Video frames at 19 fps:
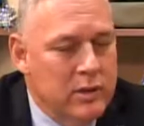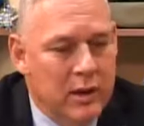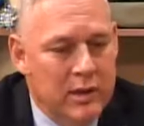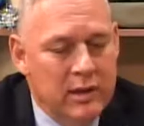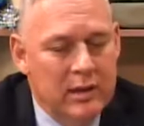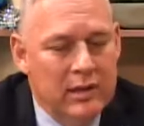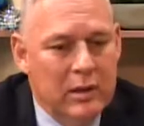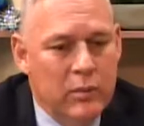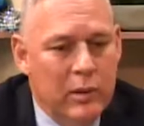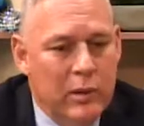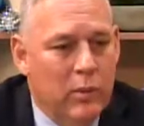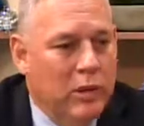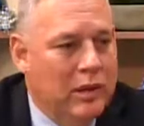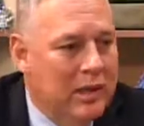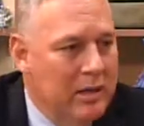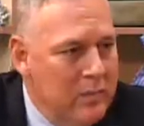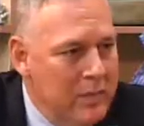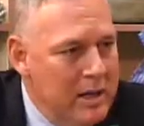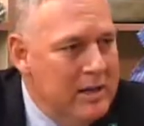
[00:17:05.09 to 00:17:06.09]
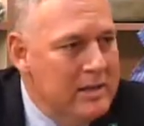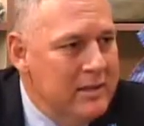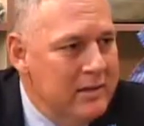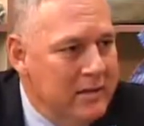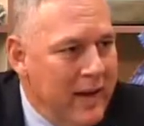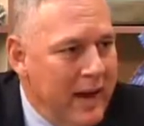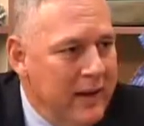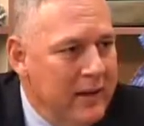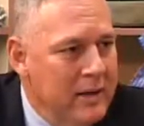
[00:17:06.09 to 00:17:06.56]
I think that we were committed to
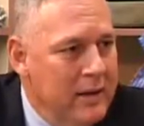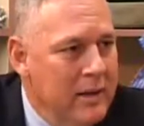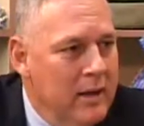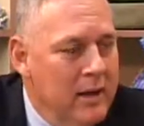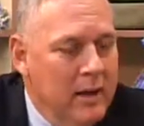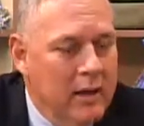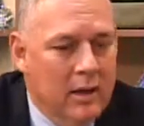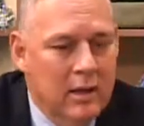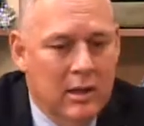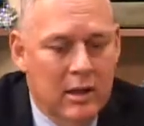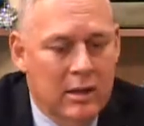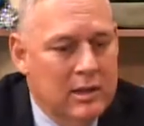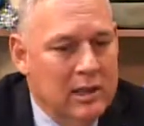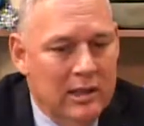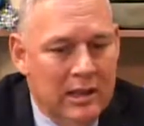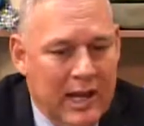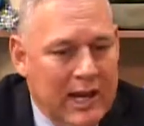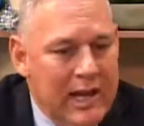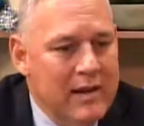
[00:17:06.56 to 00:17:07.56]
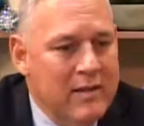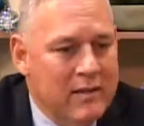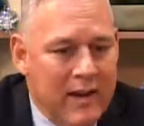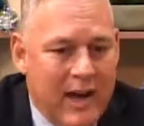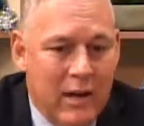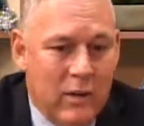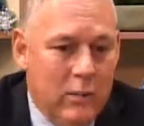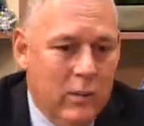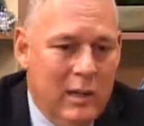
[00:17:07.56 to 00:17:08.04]
VAT. The delay in
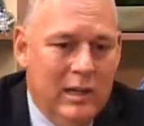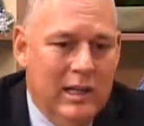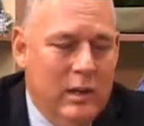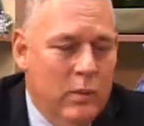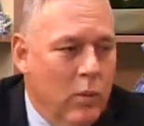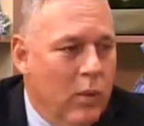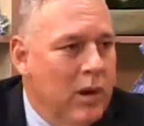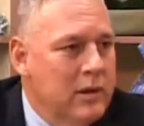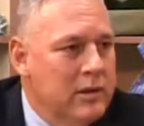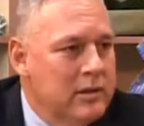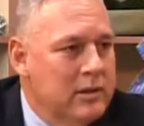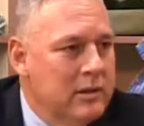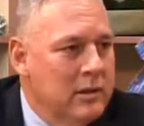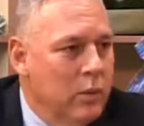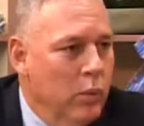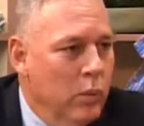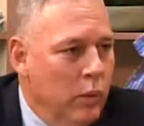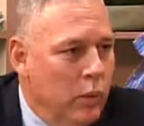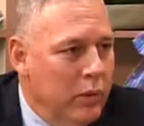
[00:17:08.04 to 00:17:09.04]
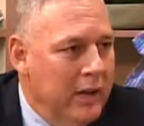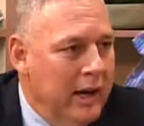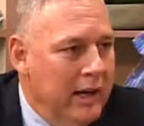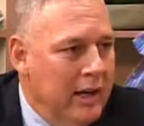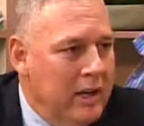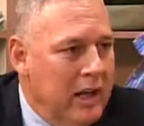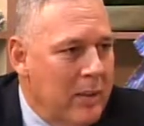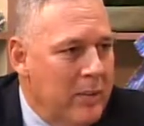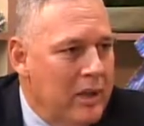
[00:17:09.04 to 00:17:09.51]
VAT really was the world
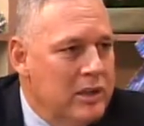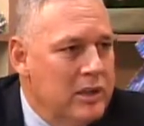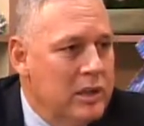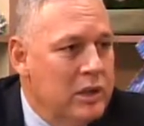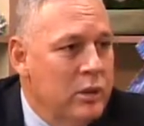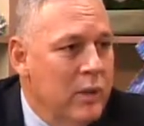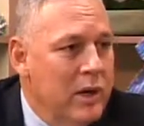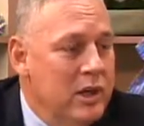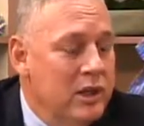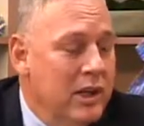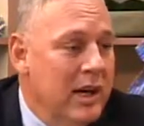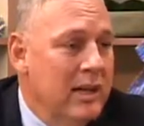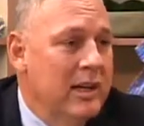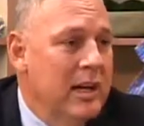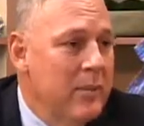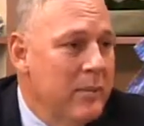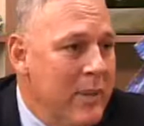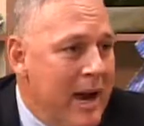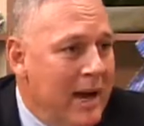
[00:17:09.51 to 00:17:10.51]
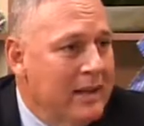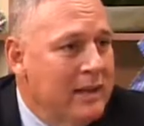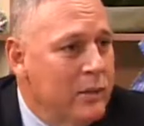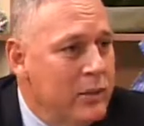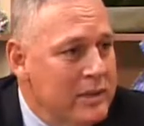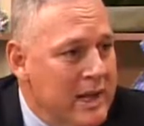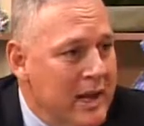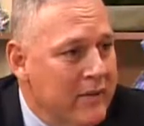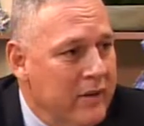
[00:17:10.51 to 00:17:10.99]
economic situation and the impact it
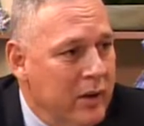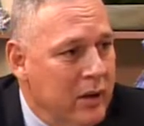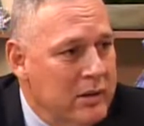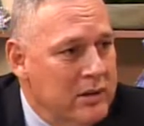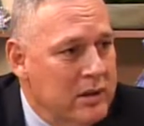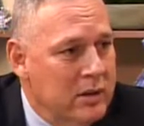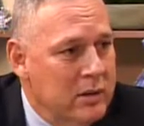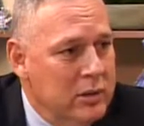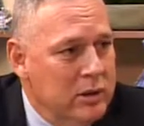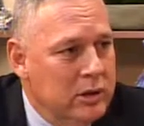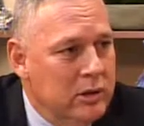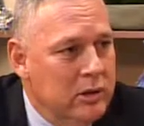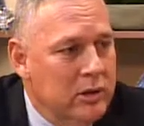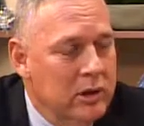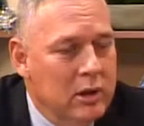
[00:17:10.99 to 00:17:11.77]
was having on St. Lucia.